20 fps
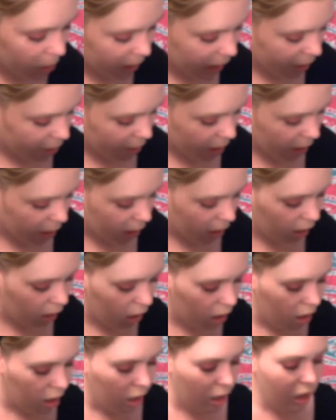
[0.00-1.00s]
was I thinking?
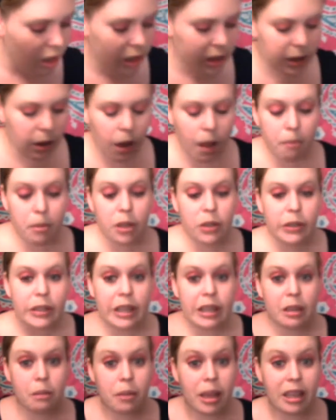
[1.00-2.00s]
So I'm
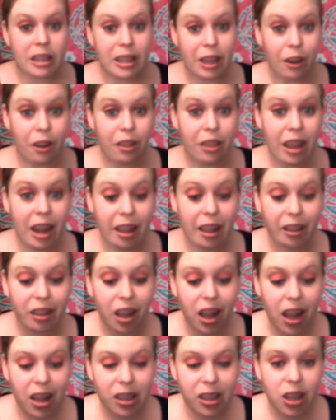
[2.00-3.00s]
using the mascara that I
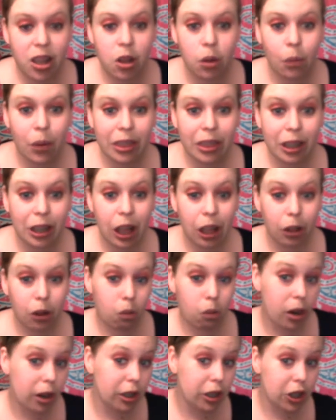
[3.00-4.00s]
got with the
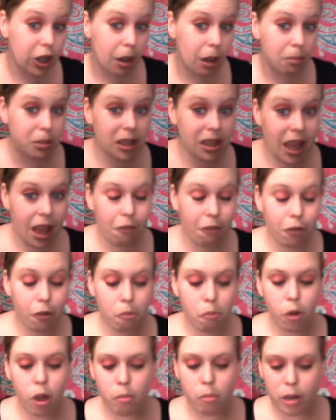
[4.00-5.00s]
Color Workshop set
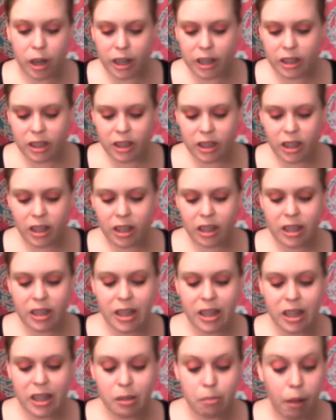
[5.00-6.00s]
from Wal Mart because
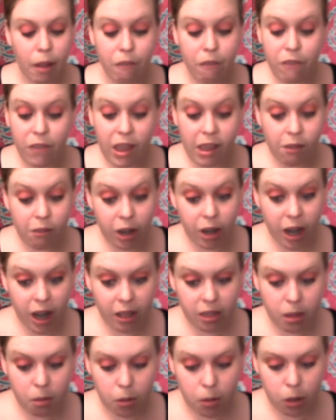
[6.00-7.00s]
it is my favorite
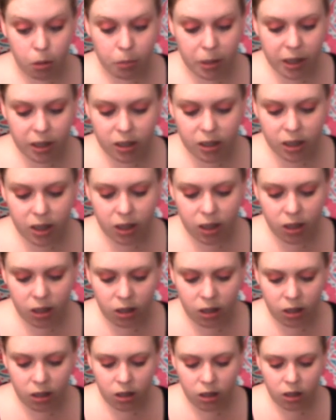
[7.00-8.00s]
at the moment.
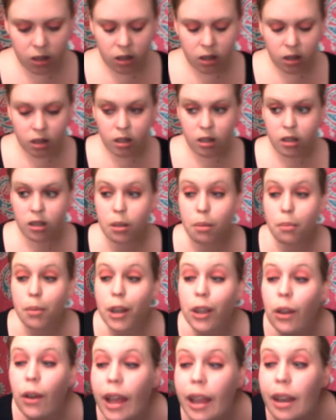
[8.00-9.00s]
So I'm going
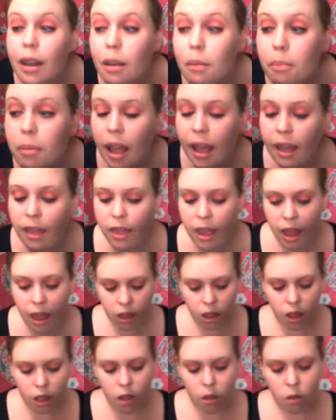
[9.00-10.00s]
to go ahead and apply that.
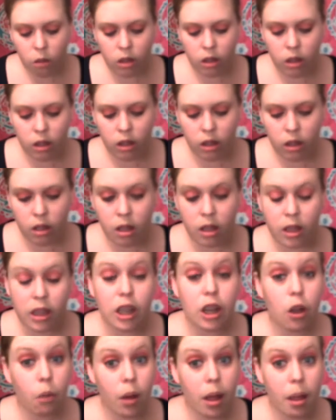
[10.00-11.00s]
Oh,
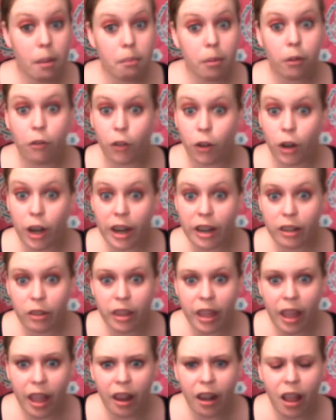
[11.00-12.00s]
you know what? Before I do
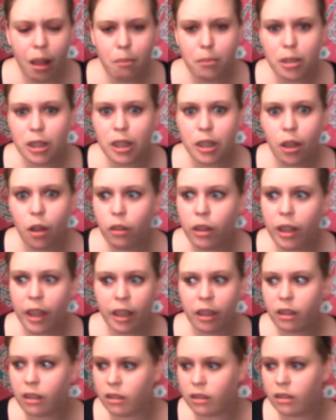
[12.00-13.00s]
that, I'm so
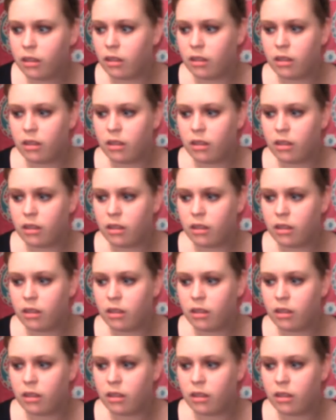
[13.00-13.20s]
like,